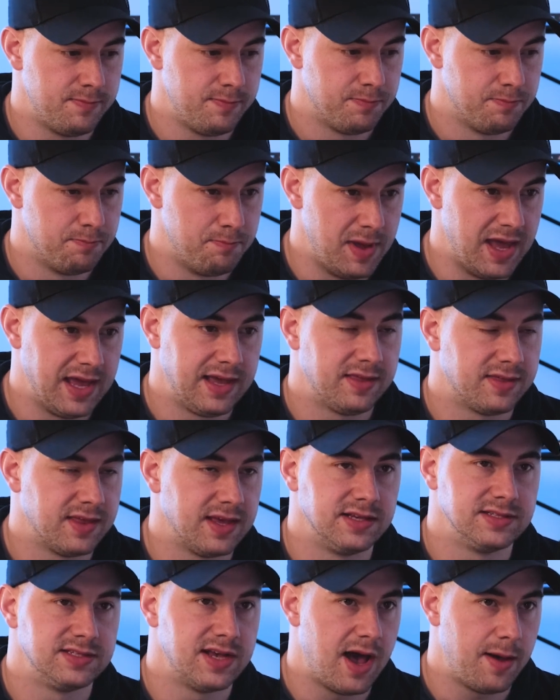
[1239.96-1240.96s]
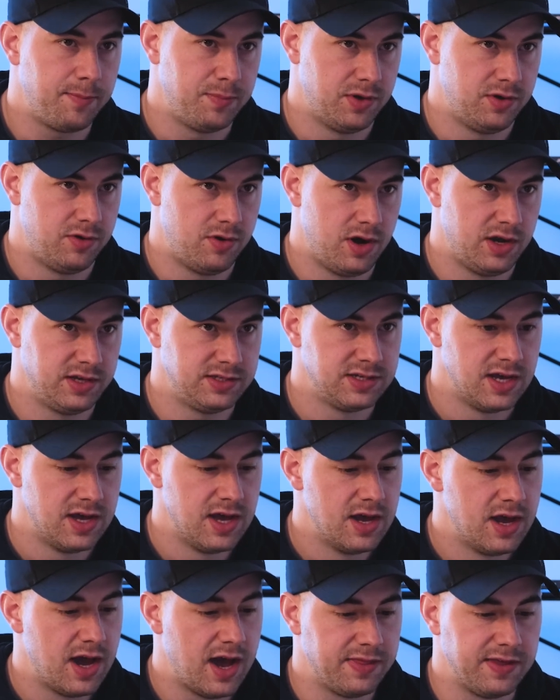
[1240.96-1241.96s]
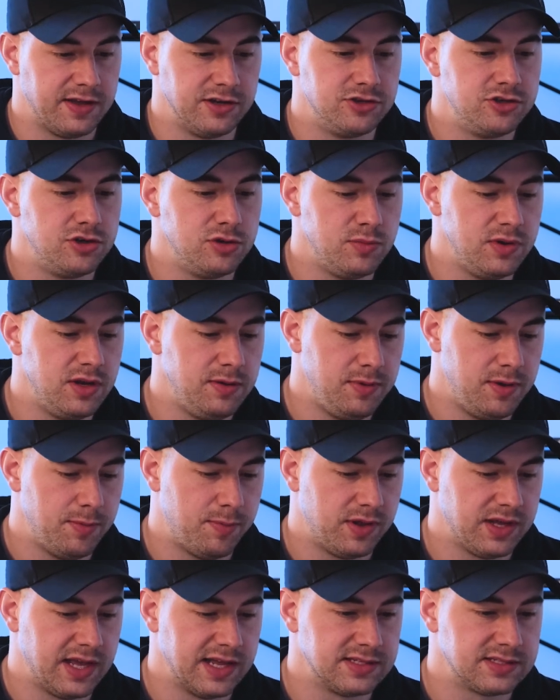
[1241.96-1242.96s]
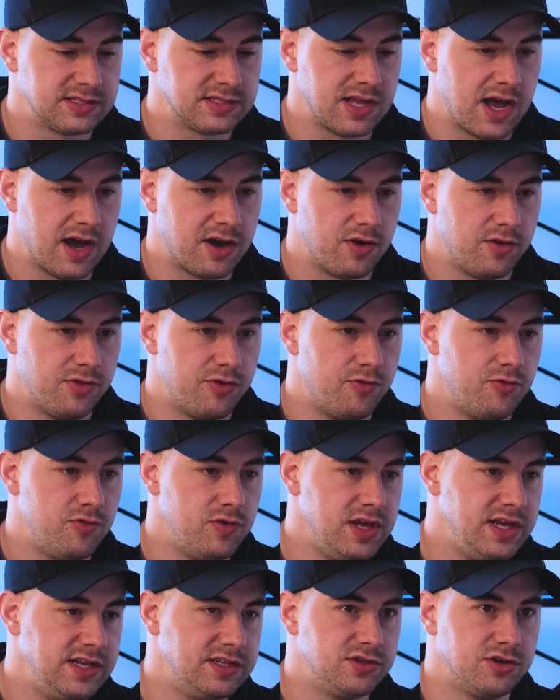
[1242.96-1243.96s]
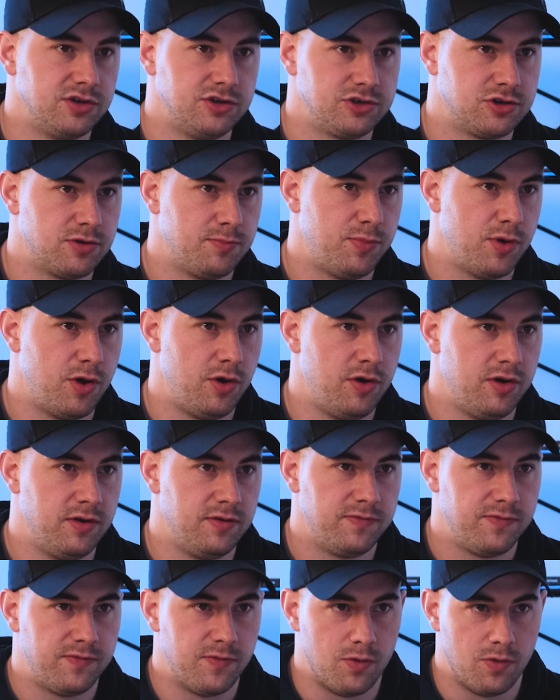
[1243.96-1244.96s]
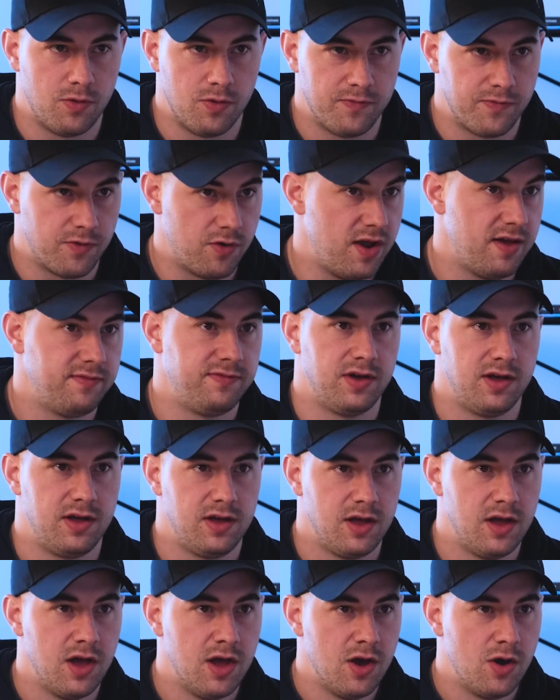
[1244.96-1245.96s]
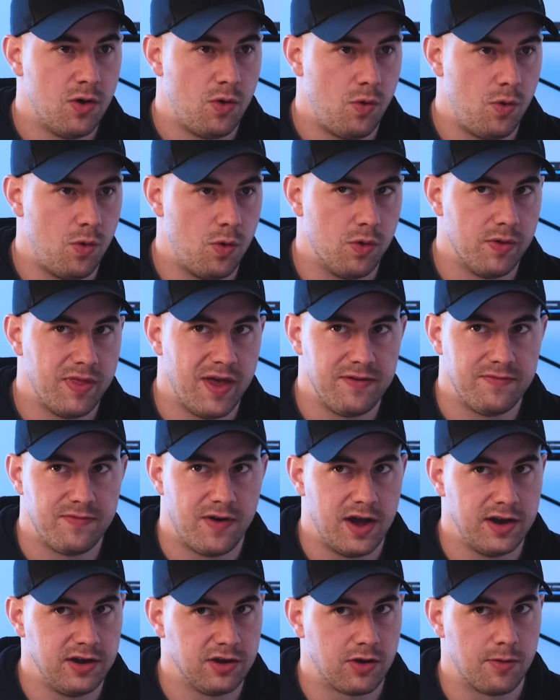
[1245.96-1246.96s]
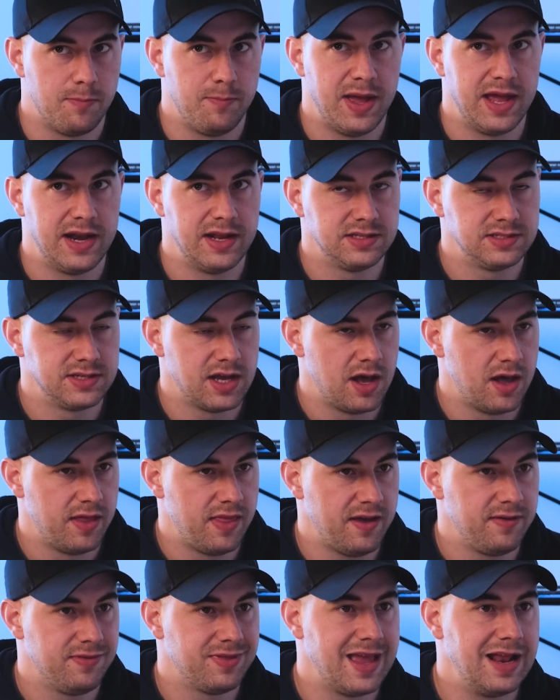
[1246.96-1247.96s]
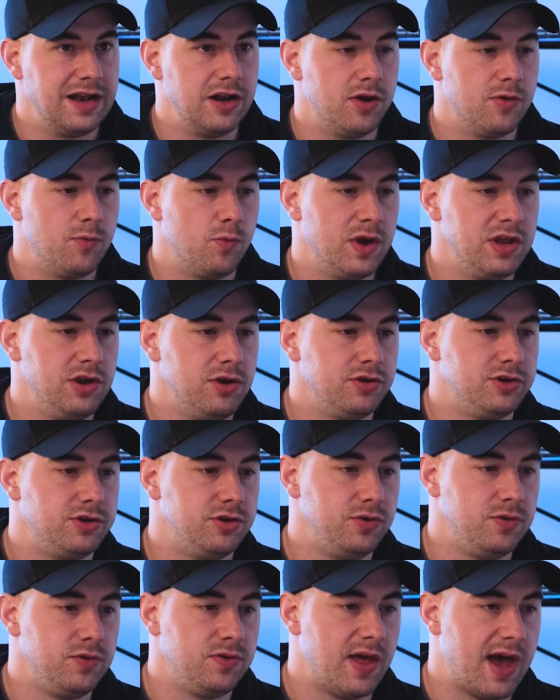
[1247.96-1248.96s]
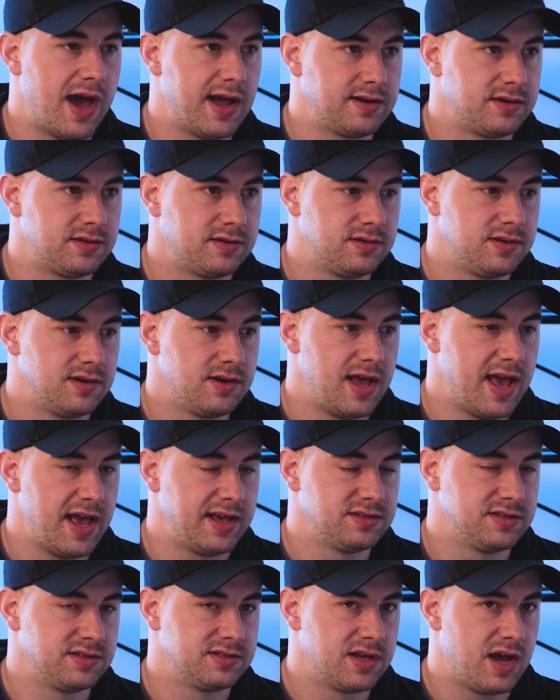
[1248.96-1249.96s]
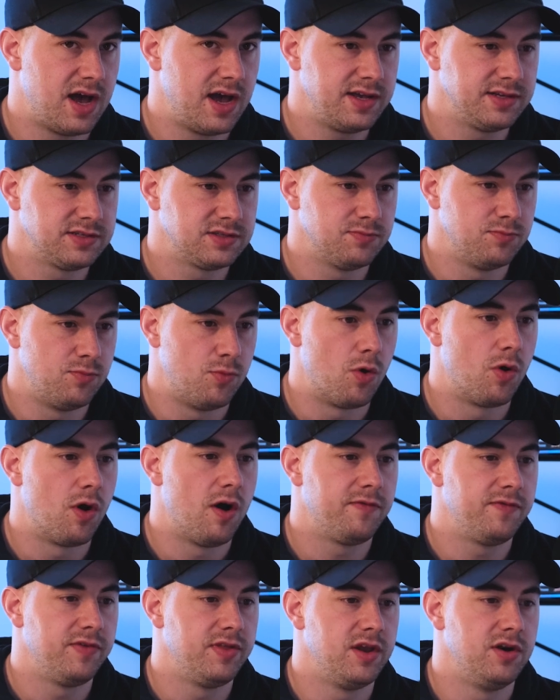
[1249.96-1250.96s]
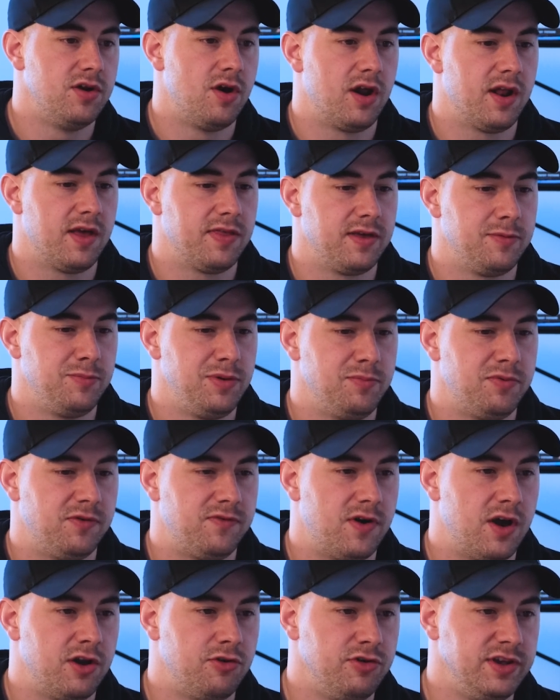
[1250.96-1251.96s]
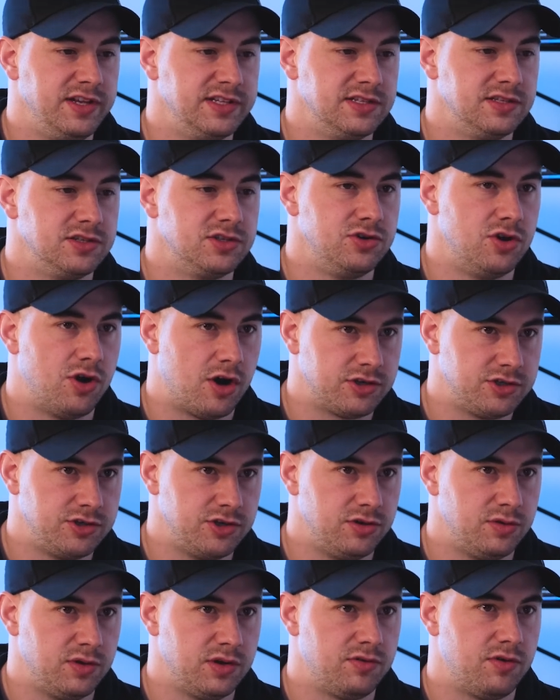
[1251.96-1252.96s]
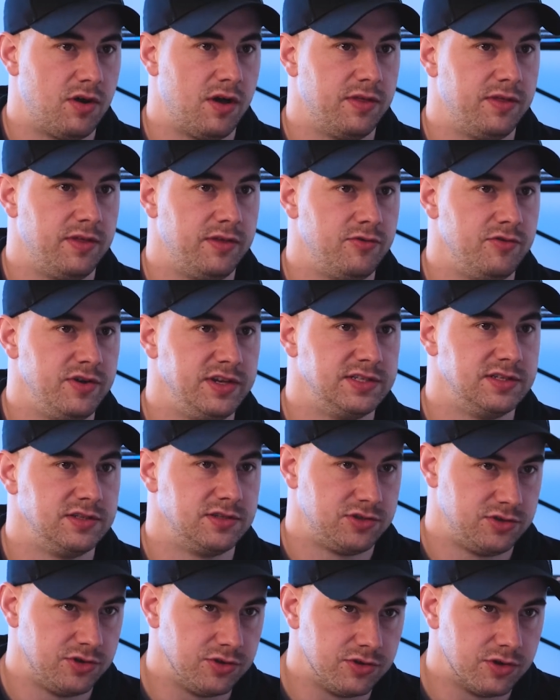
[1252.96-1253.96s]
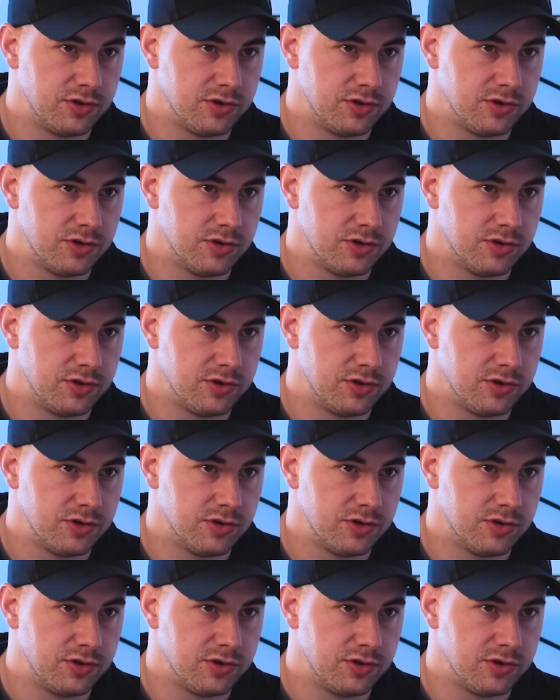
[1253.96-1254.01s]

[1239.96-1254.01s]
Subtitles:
make things happen, right? I think too many people get stuck on the research component for forever, or they find a competitor. They when you do that exercise, more often than not, I think people find reasons not to do it rather than reasons to do